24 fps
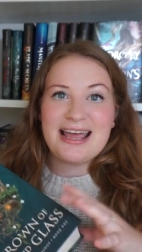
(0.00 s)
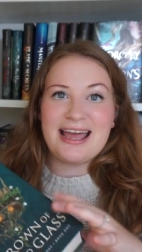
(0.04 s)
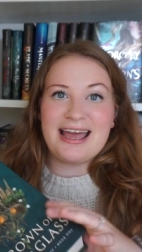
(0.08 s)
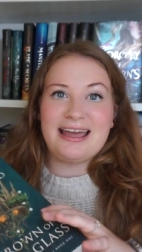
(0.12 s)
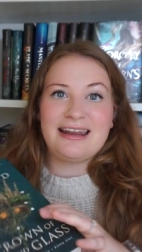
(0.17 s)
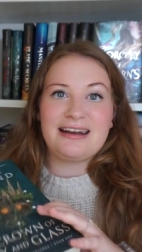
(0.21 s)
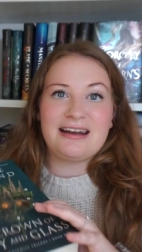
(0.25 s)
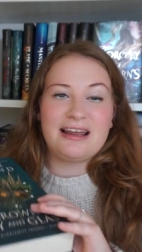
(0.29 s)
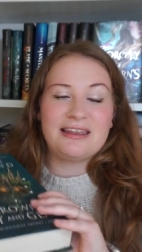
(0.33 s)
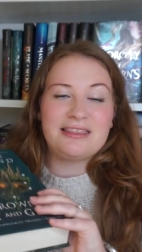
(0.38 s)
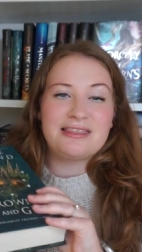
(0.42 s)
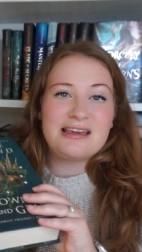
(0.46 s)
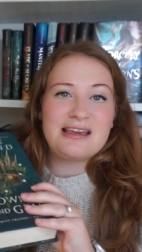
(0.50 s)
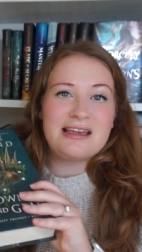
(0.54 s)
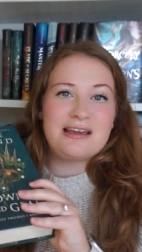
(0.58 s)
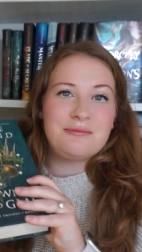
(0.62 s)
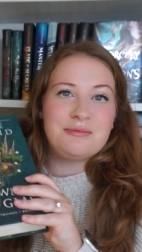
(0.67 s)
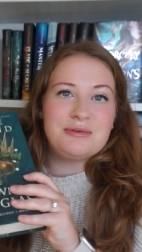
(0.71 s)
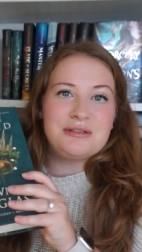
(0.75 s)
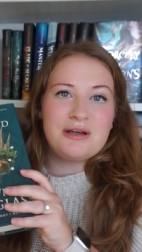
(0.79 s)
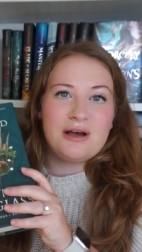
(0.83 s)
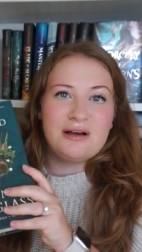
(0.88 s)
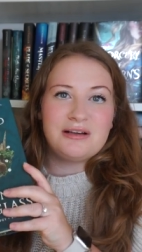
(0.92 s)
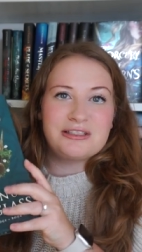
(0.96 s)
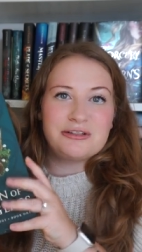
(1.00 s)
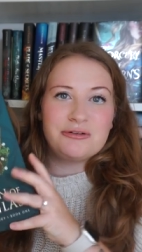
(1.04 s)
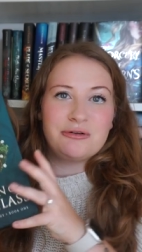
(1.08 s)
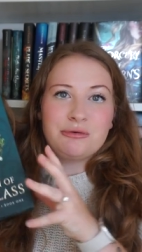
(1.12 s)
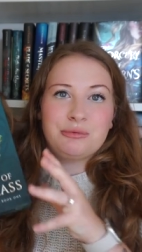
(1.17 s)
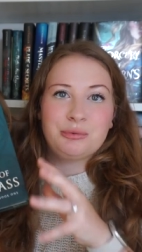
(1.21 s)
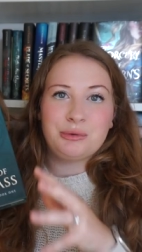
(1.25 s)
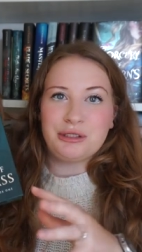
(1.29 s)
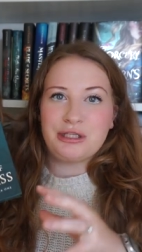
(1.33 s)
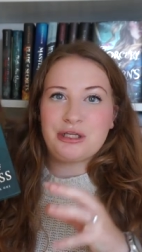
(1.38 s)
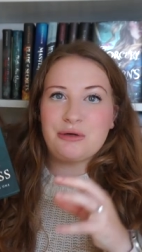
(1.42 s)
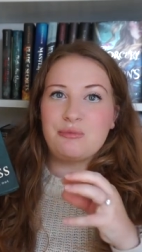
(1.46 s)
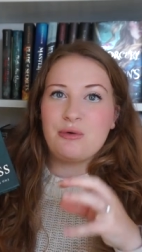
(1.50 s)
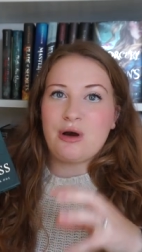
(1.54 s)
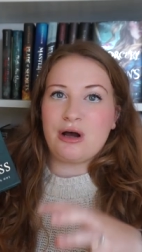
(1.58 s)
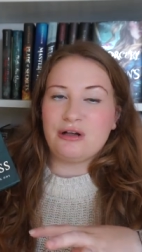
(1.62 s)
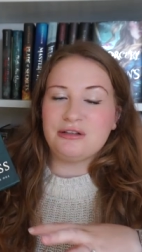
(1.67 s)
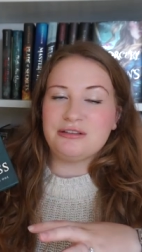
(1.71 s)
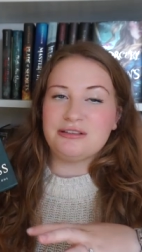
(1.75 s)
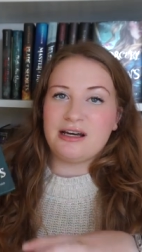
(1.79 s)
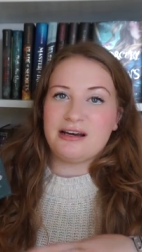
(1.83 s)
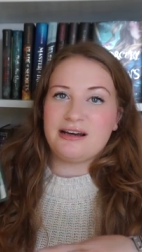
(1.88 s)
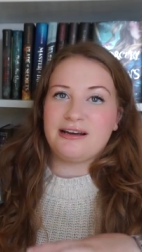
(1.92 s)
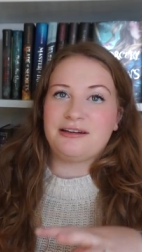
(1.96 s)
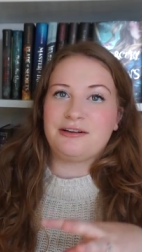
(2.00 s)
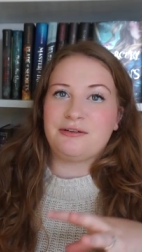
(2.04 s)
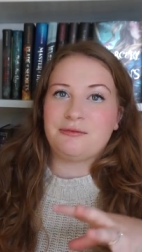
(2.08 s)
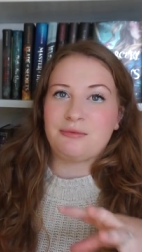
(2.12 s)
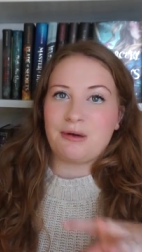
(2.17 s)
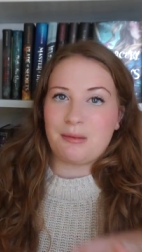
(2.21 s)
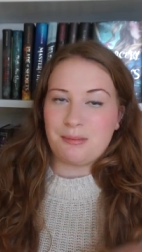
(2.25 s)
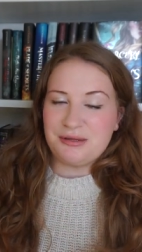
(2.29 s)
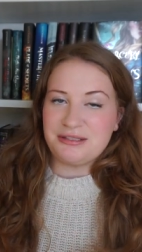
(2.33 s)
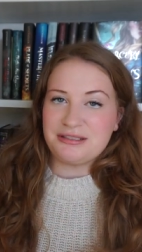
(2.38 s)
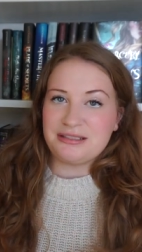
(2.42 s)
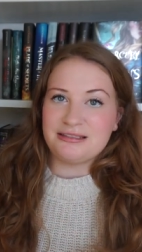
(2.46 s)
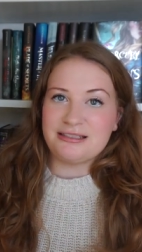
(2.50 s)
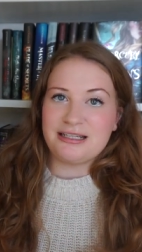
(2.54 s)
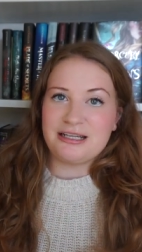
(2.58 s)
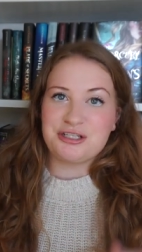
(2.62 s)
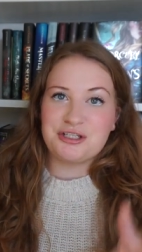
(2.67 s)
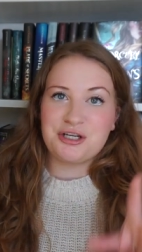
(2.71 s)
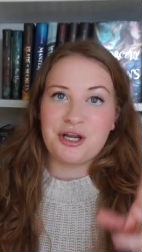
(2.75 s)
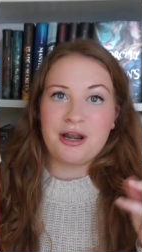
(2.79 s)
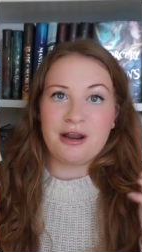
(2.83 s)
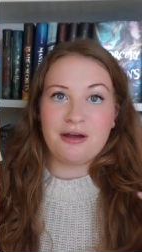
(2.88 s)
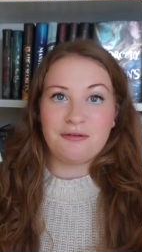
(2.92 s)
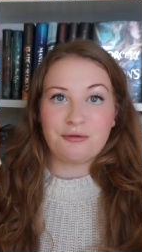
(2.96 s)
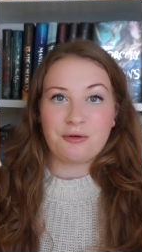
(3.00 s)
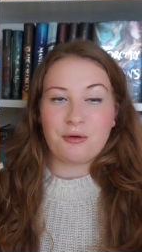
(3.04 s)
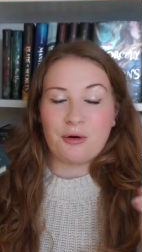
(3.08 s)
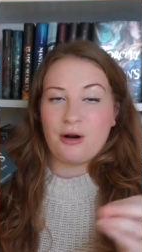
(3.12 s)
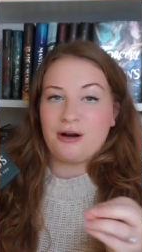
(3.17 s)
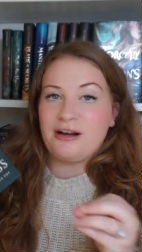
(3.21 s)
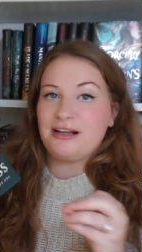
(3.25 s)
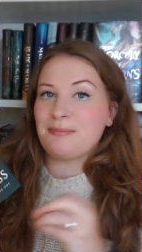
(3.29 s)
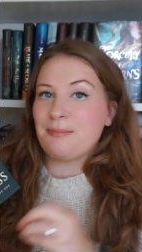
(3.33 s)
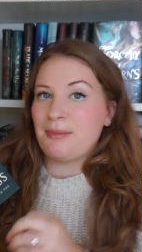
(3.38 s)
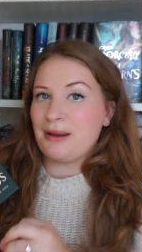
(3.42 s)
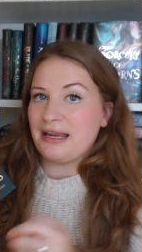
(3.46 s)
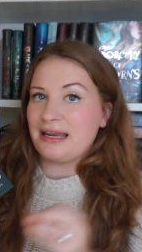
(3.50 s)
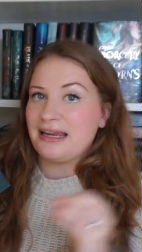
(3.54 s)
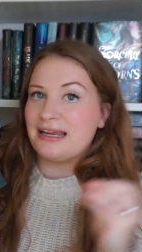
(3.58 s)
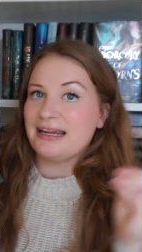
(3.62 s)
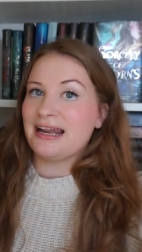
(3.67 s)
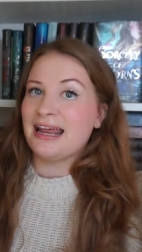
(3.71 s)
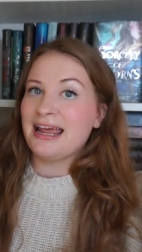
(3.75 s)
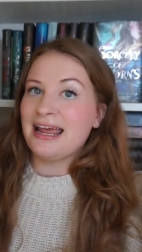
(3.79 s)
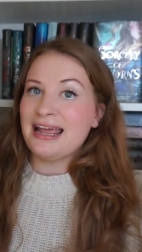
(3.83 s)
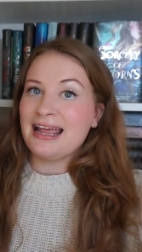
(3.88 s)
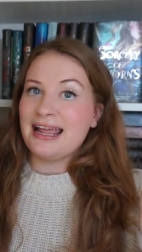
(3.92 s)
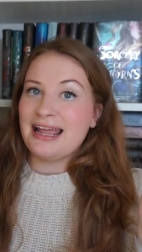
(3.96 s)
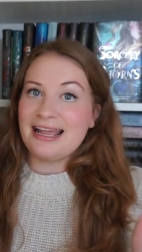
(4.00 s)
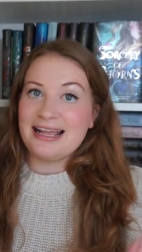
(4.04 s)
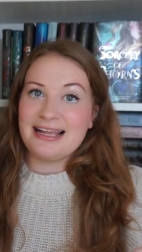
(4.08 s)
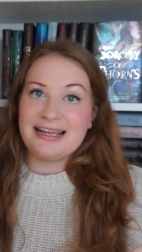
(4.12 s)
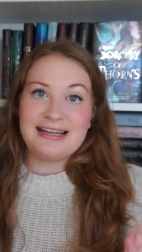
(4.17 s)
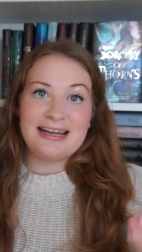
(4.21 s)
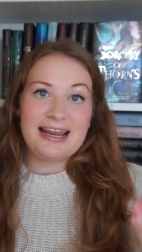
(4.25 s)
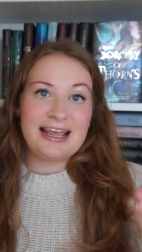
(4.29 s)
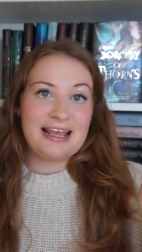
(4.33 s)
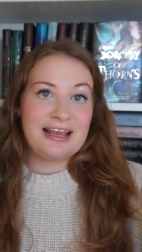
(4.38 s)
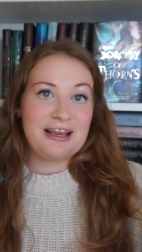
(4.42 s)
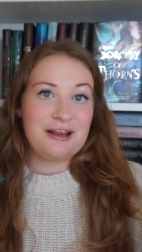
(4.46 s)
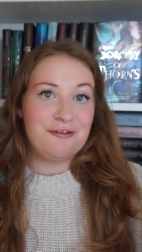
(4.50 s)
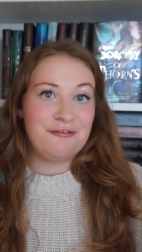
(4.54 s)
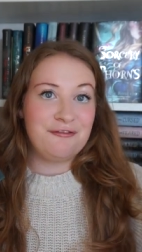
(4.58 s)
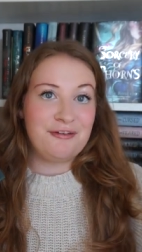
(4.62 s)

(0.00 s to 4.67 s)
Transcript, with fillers: and I think it was also a really well done representation of chronic pain in a